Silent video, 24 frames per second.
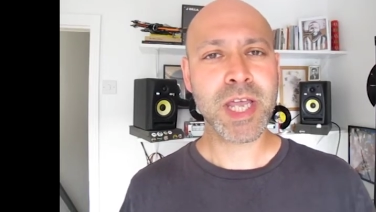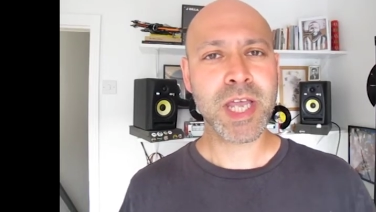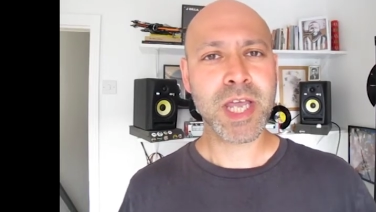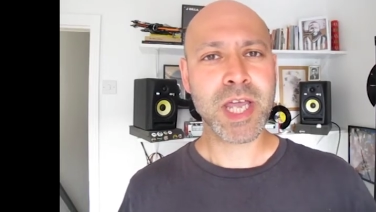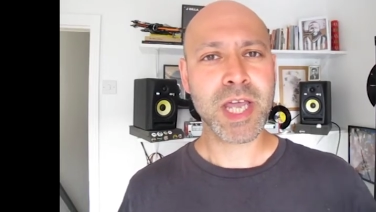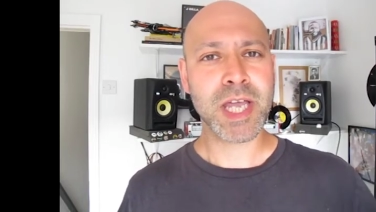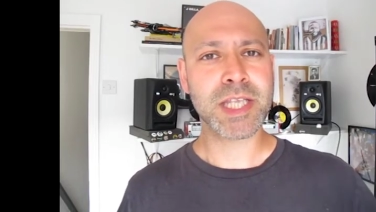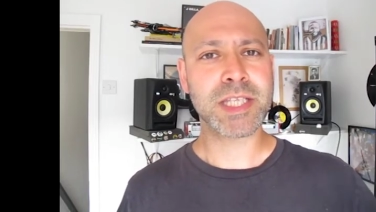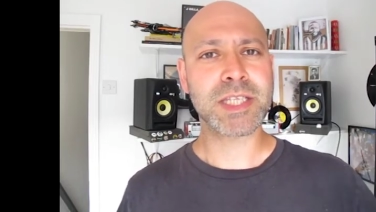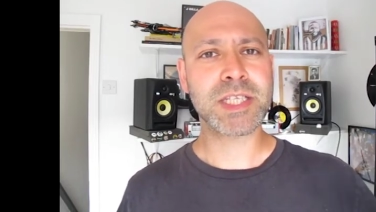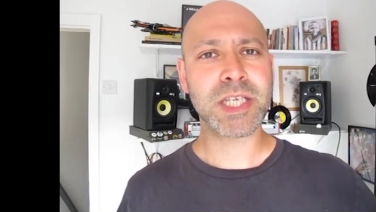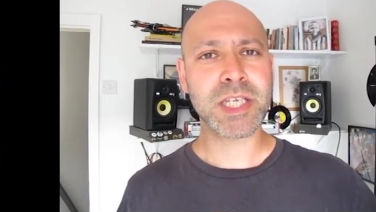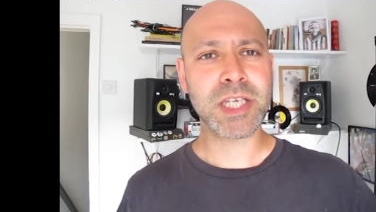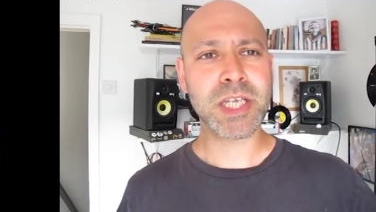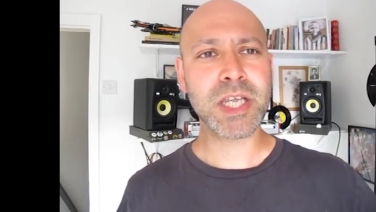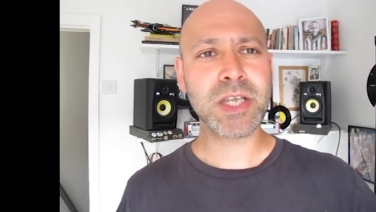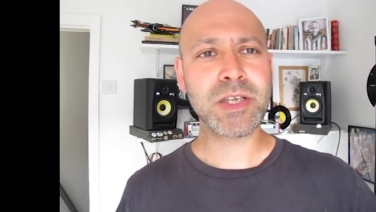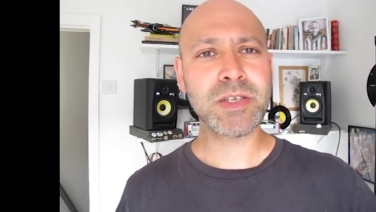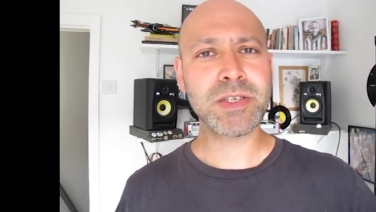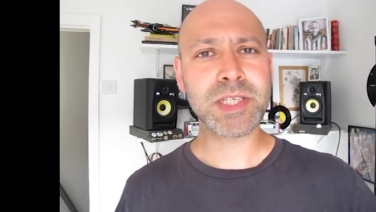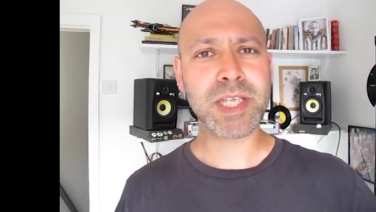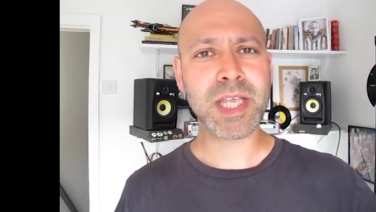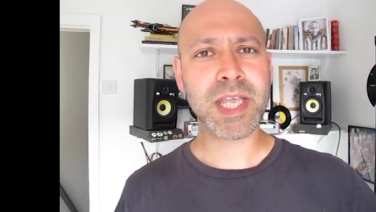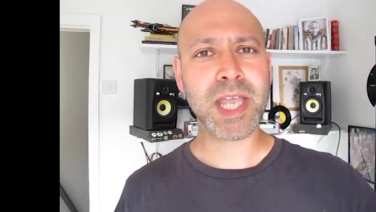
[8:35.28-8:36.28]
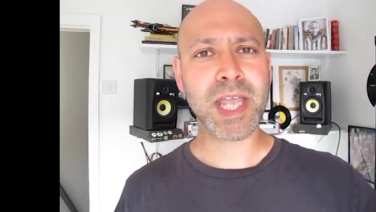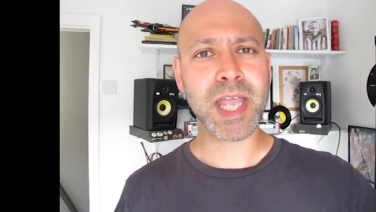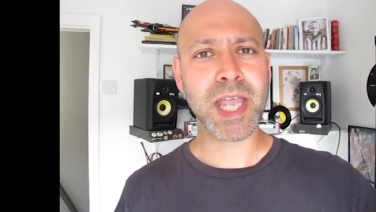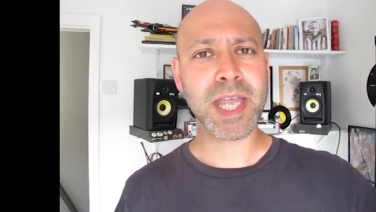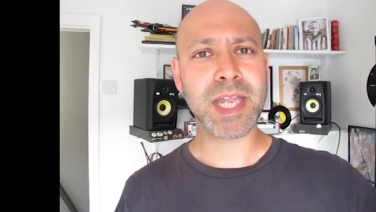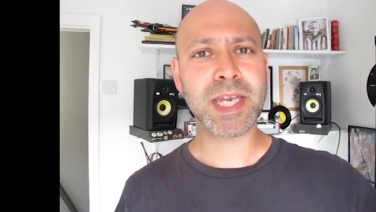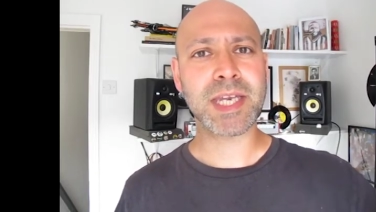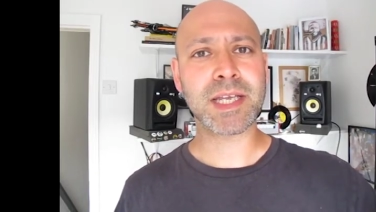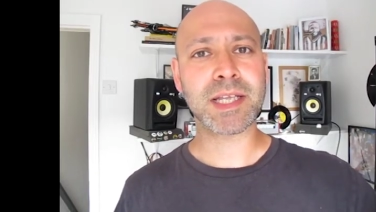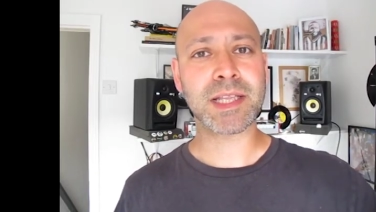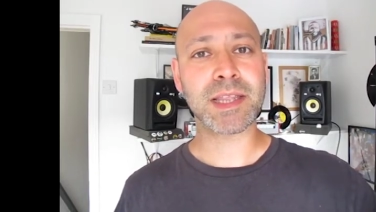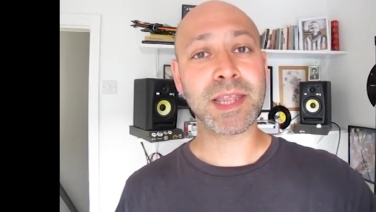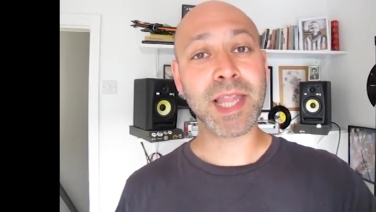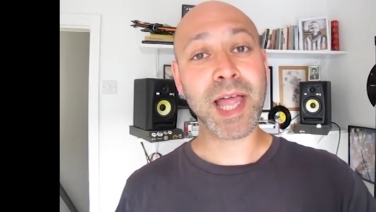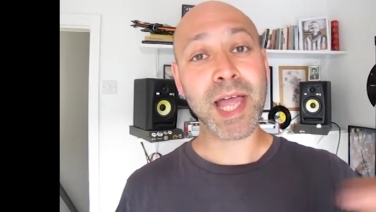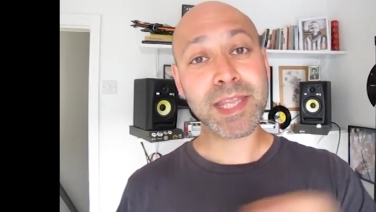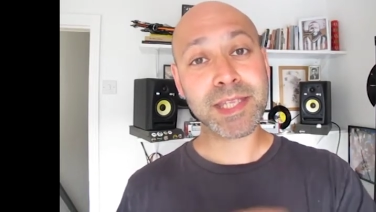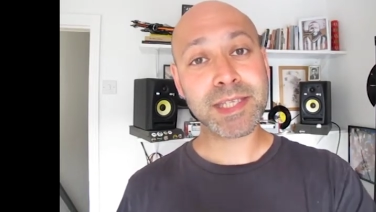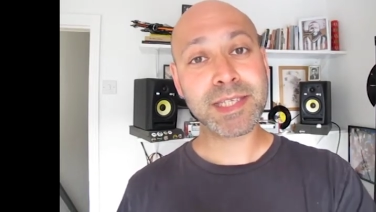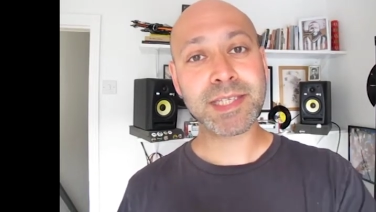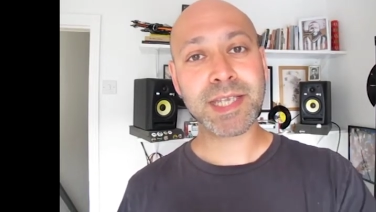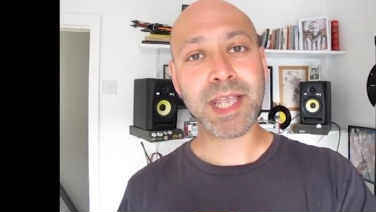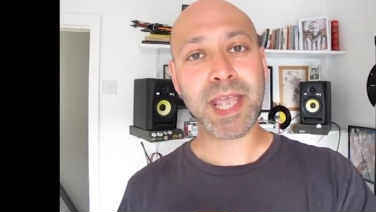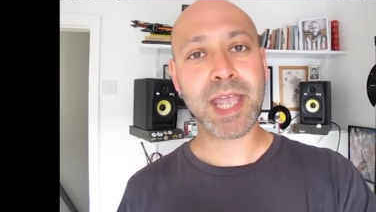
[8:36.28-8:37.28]
and to use it in
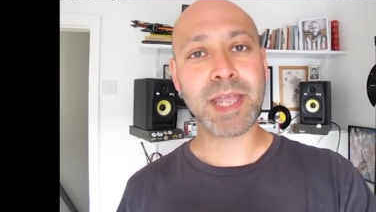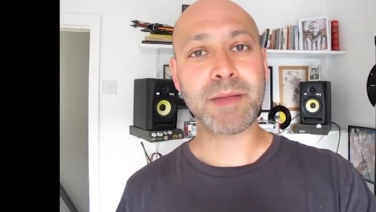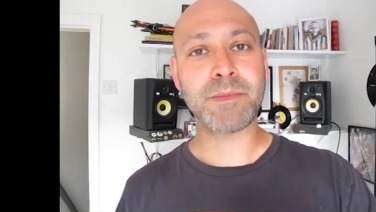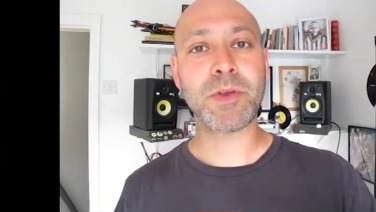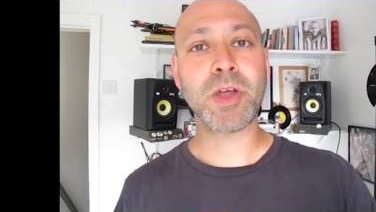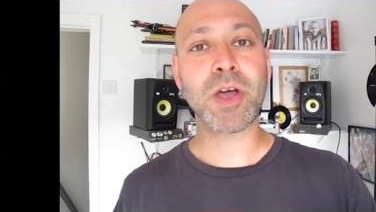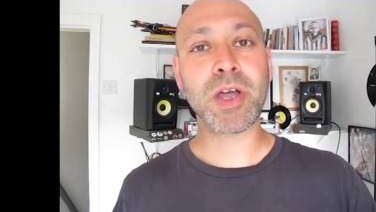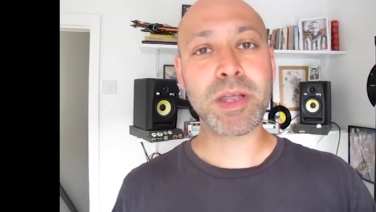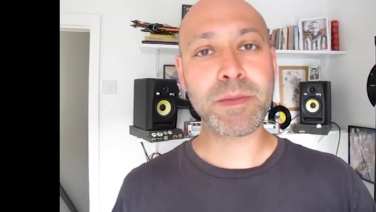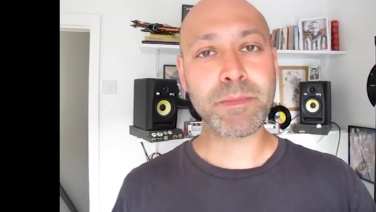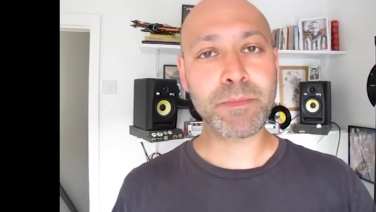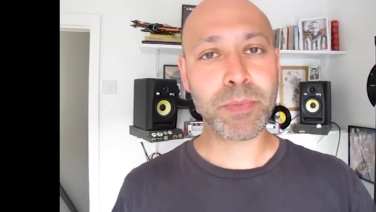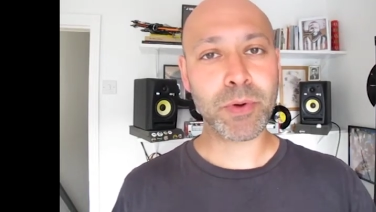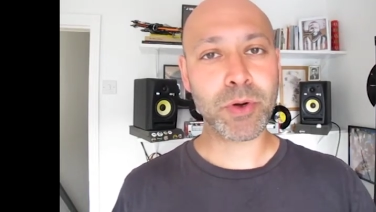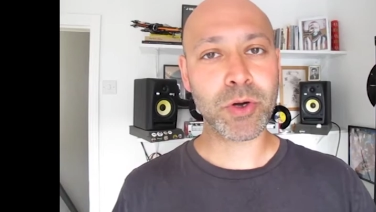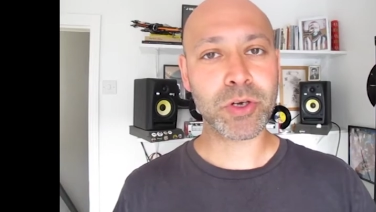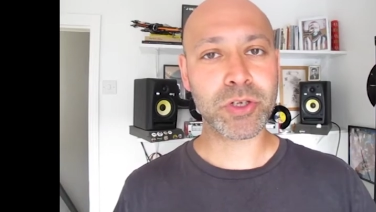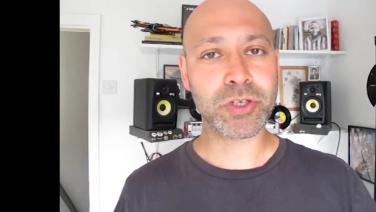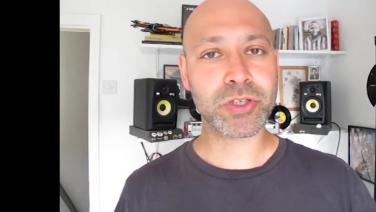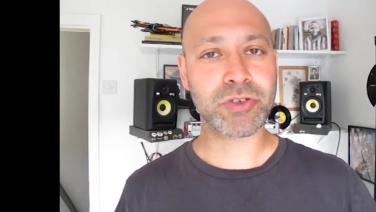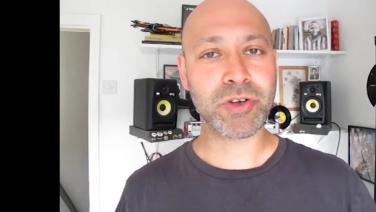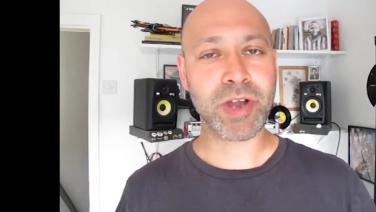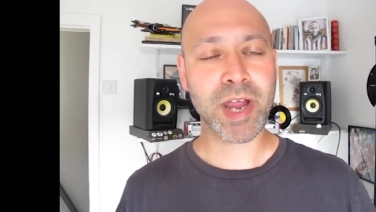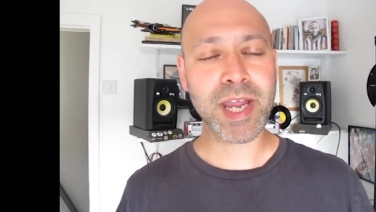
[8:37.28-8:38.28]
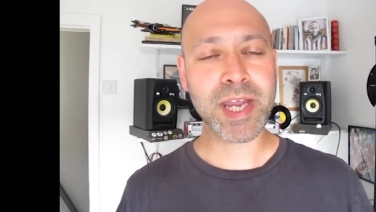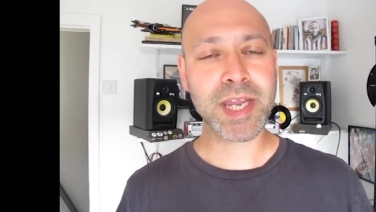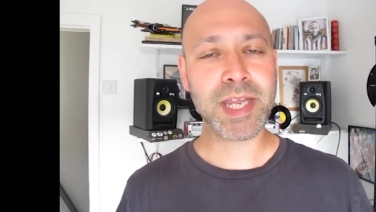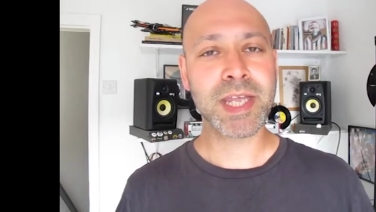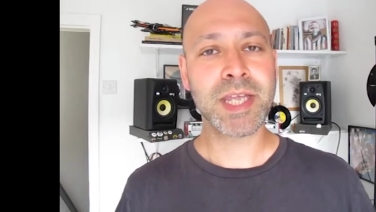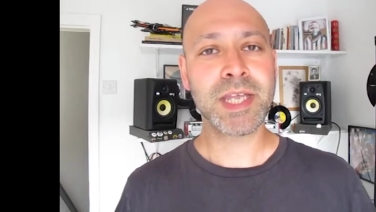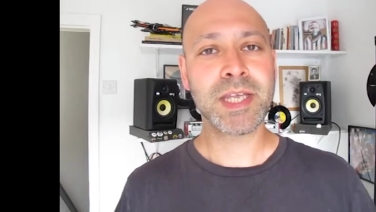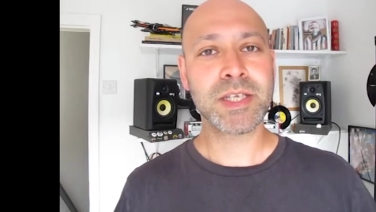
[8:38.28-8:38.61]
landscape, not in portrait.